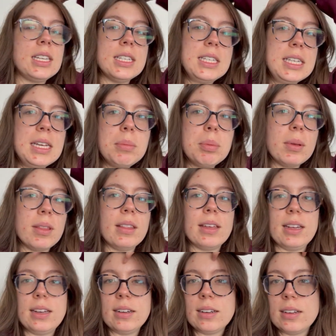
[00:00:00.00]
deep
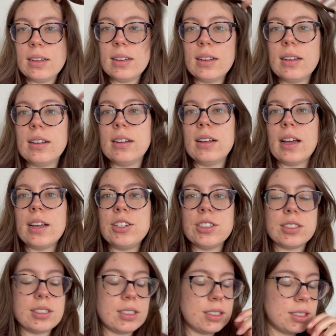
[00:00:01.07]
that
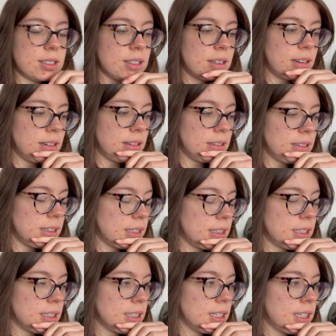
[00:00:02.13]

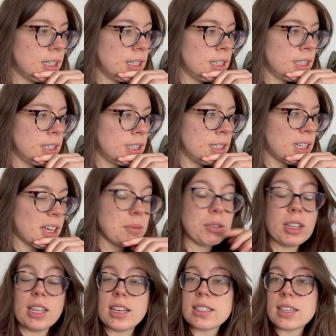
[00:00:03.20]
I'm
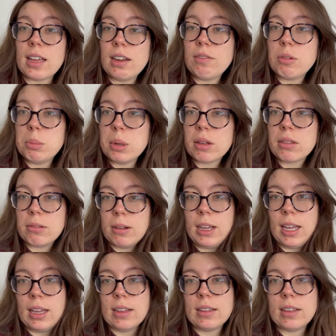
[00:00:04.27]
really excited for book
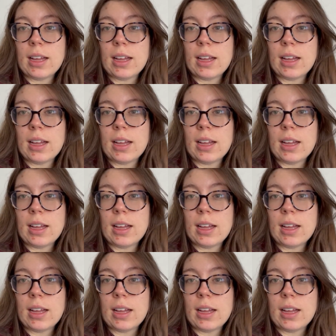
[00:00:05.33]
three.